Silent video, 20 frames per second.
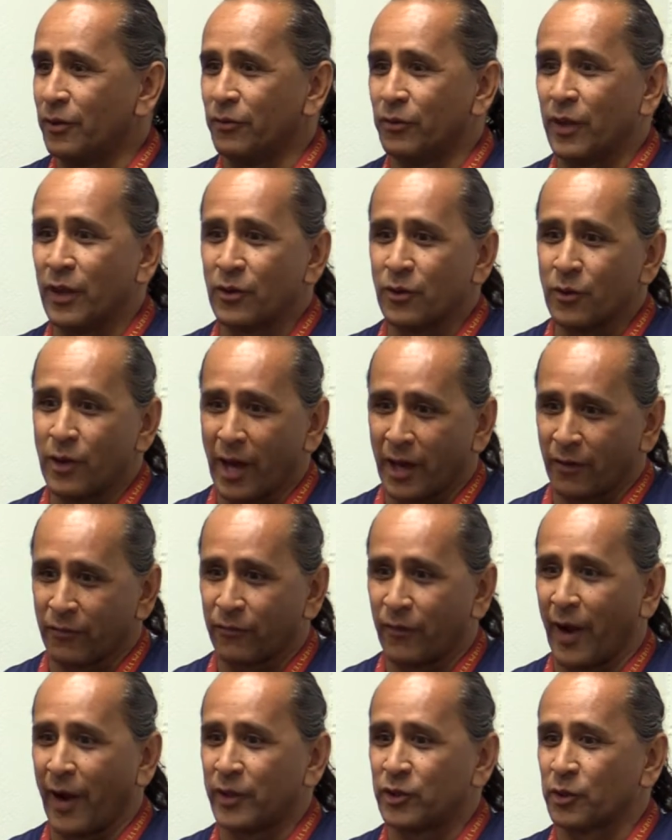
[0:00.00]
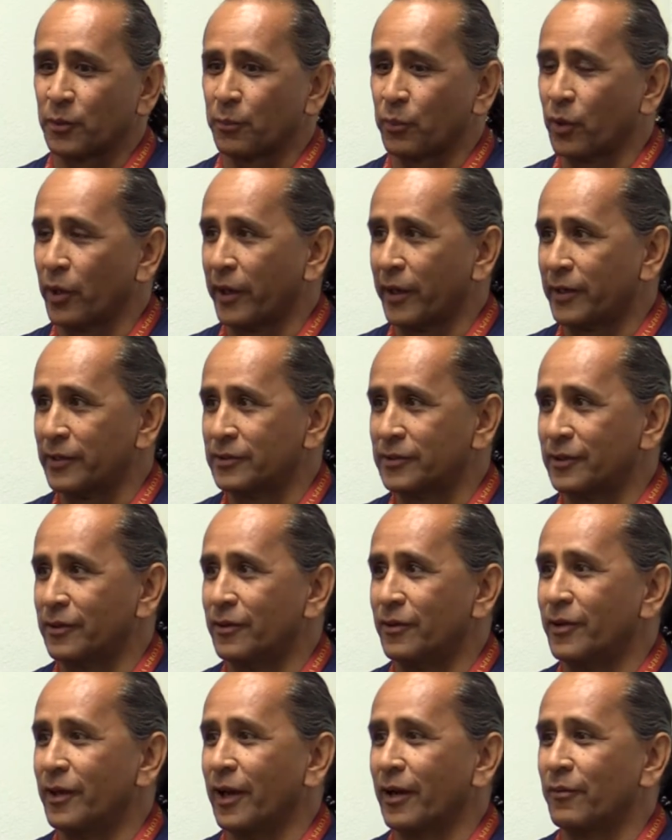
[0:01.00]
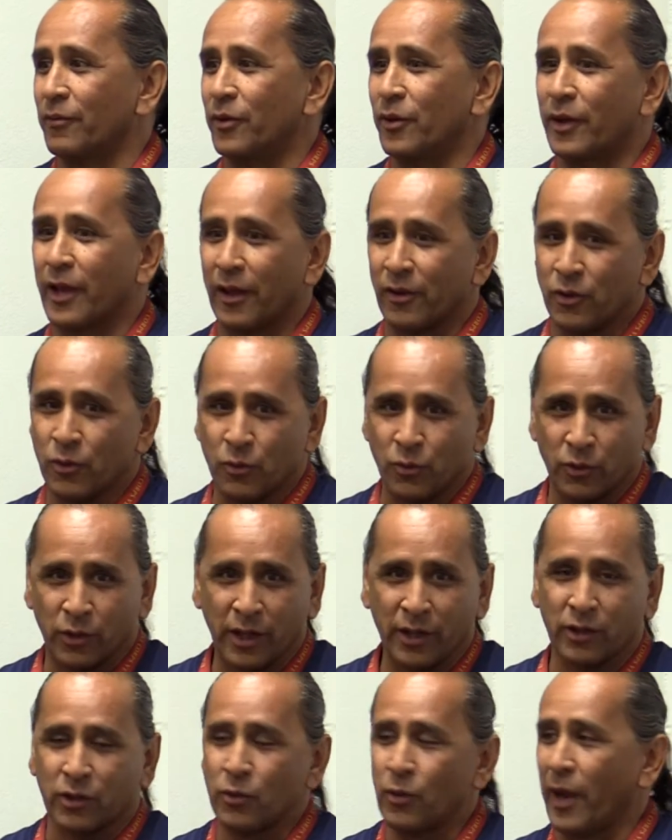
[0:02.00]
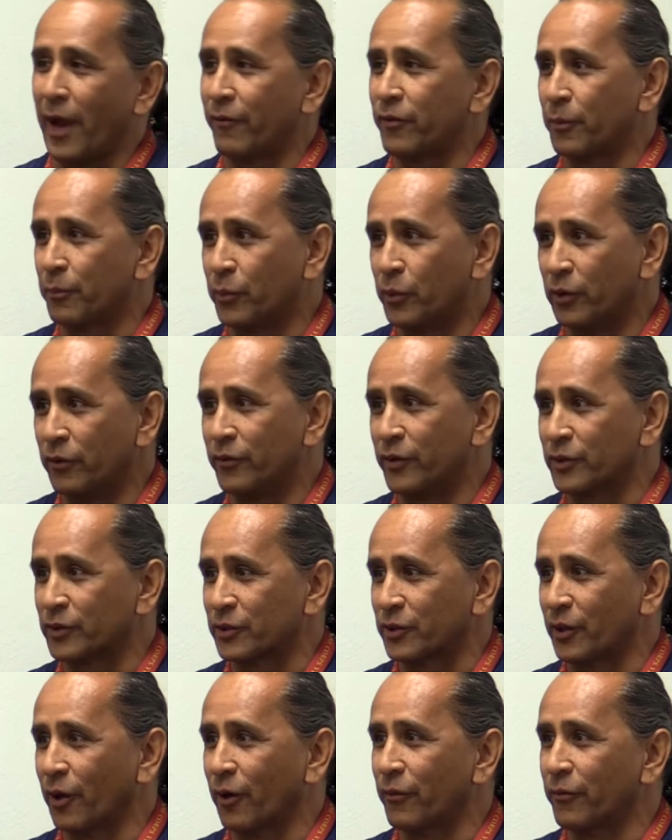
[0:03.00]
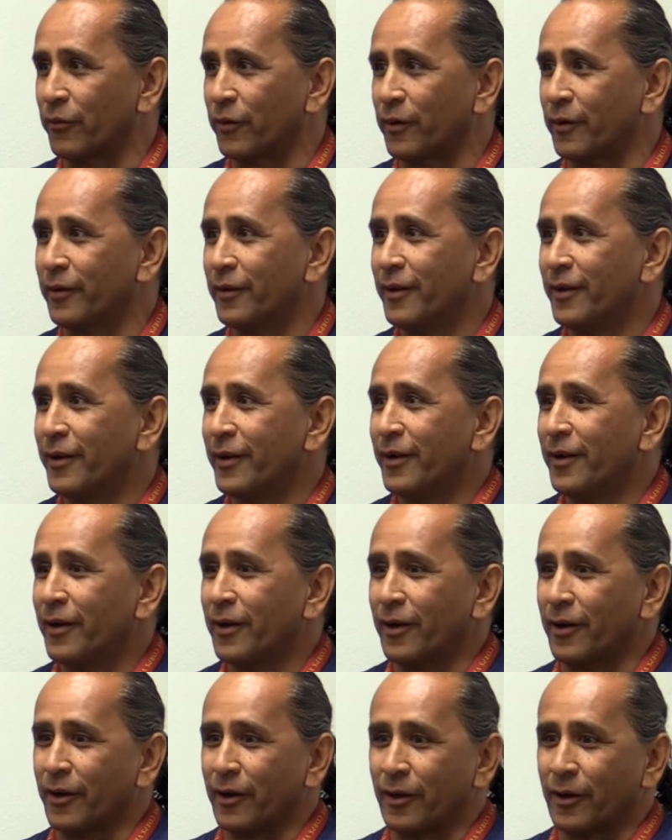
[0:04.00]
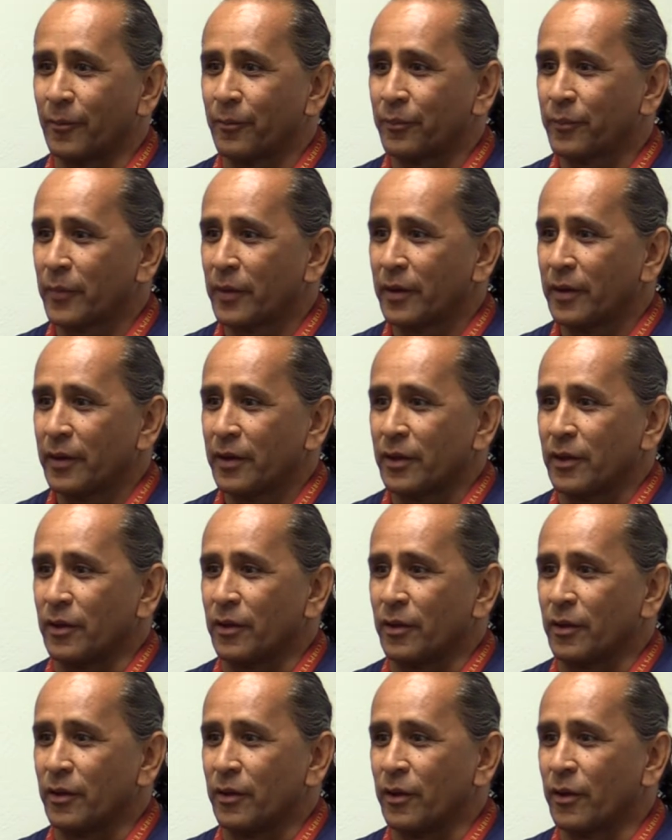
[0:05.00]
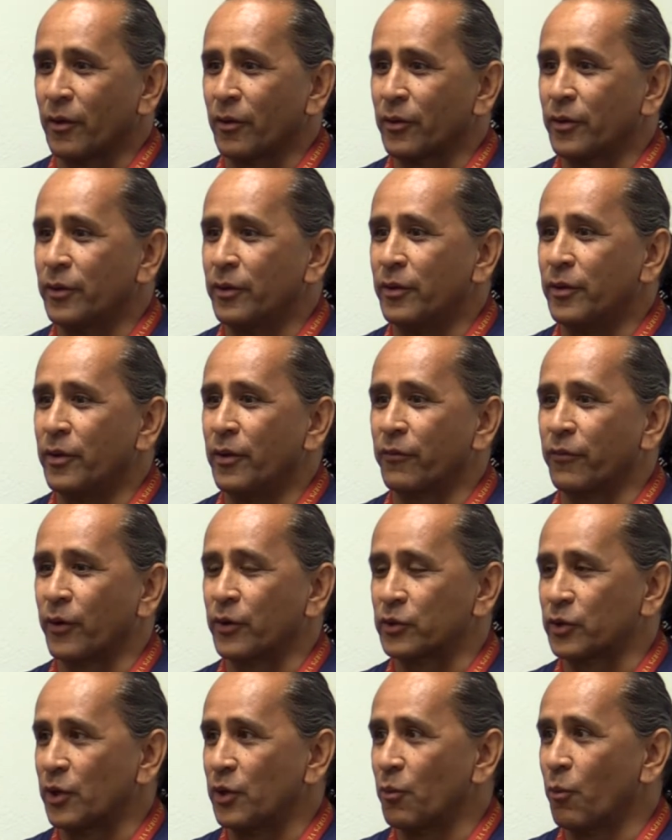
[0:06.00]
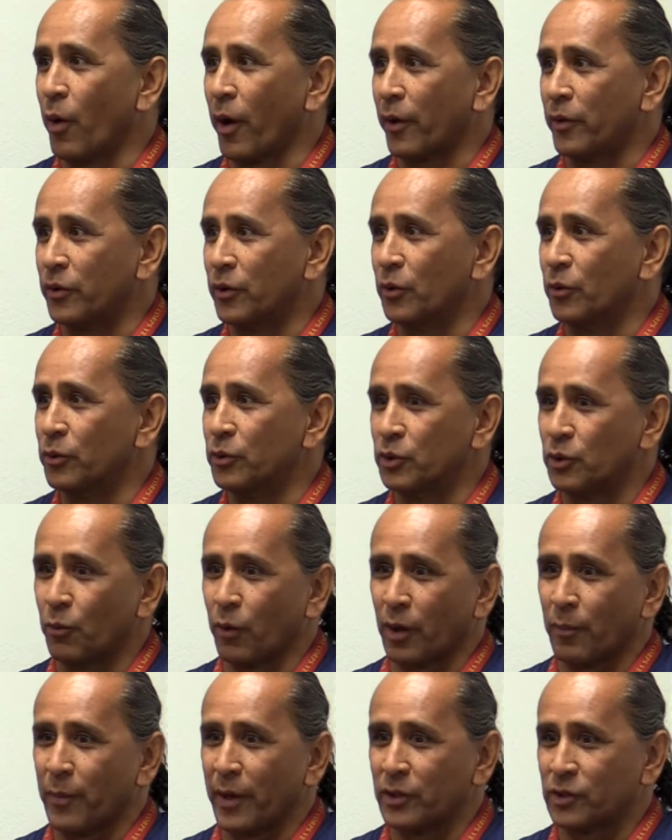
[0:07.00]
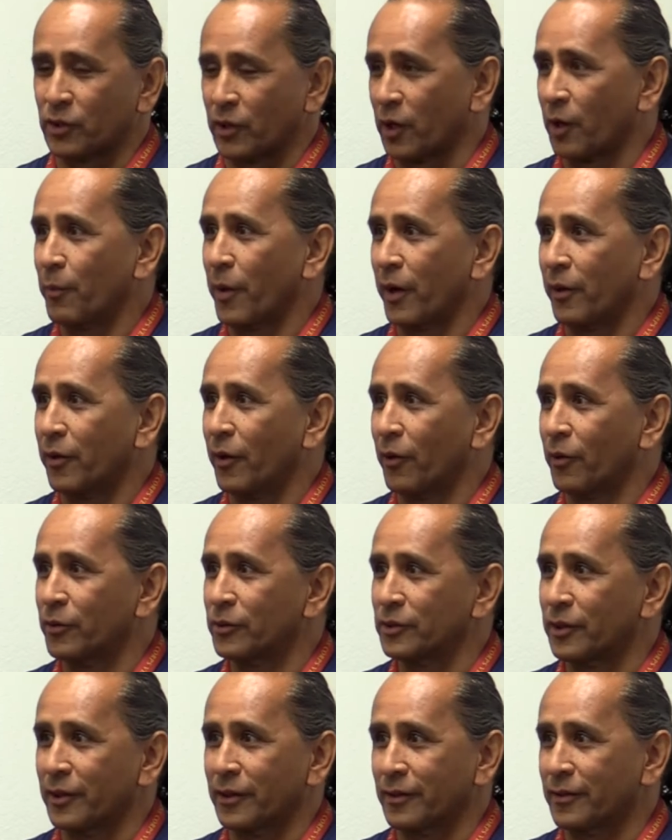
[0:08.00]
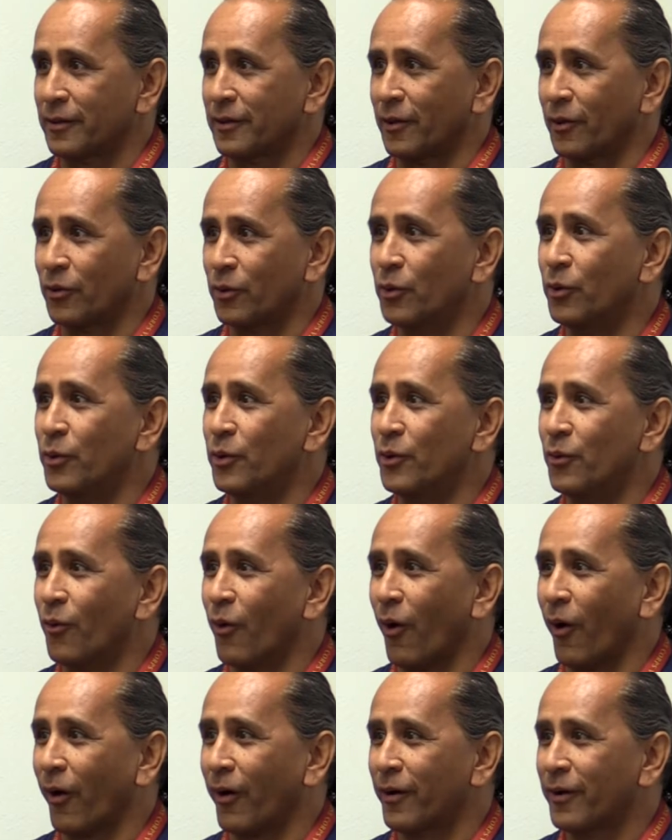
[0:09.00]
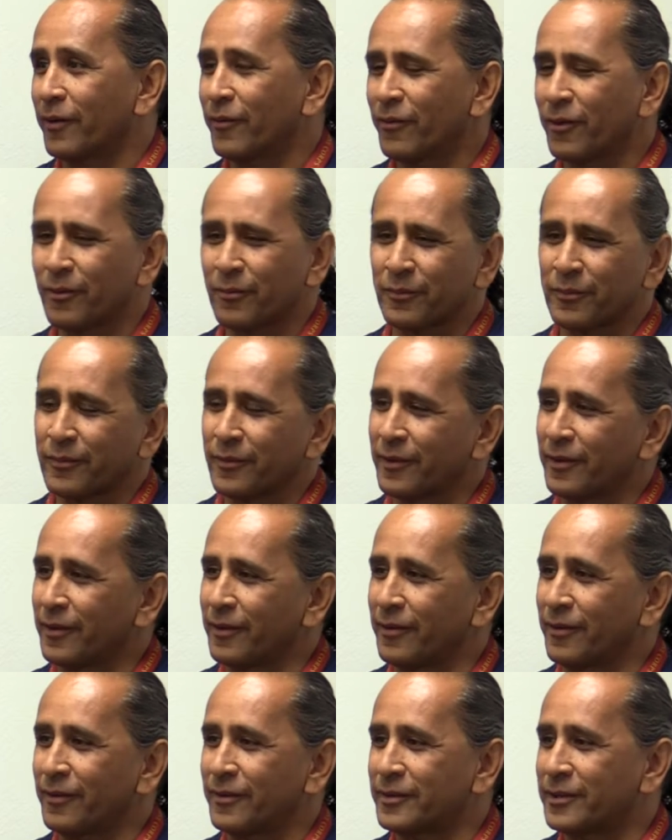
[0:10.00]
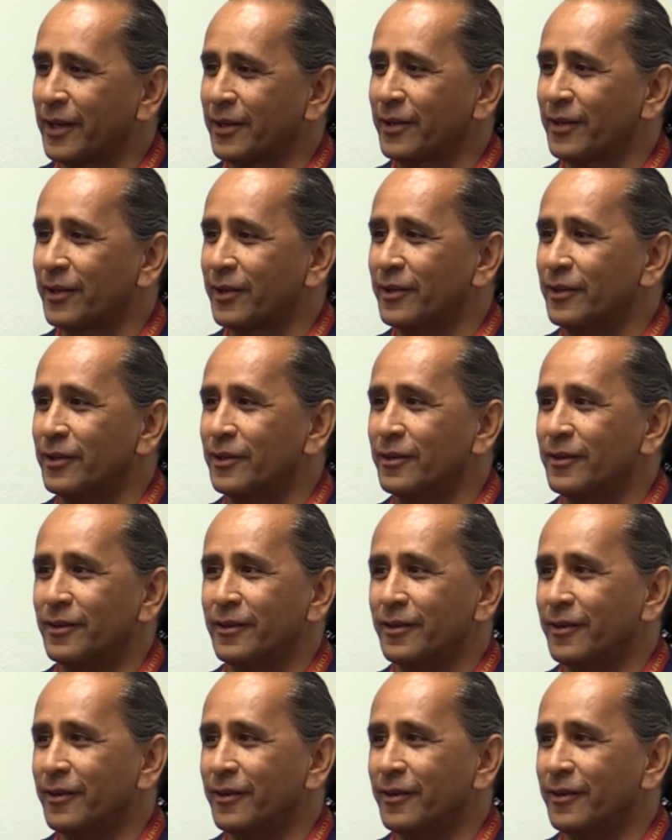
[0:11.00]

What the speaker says: think you got to find your place, and you think you have to prove yourself, and you know the first thing you want to do is you want to make sure everybody knows, like, you know, who you are. Well, technically